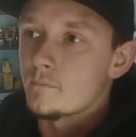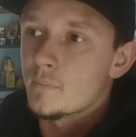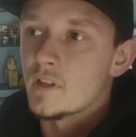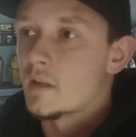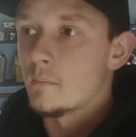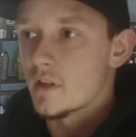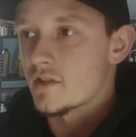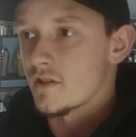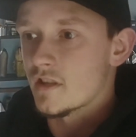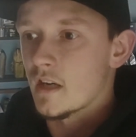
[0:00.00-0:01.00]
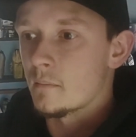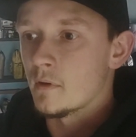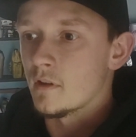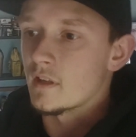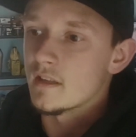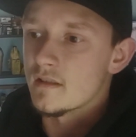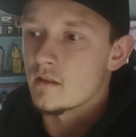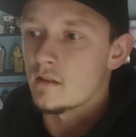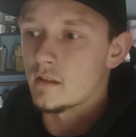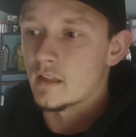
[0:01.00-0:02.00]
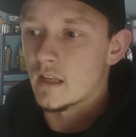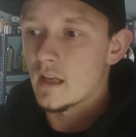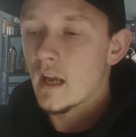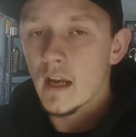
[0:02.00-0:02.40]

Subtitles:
pre-combustion chamber is on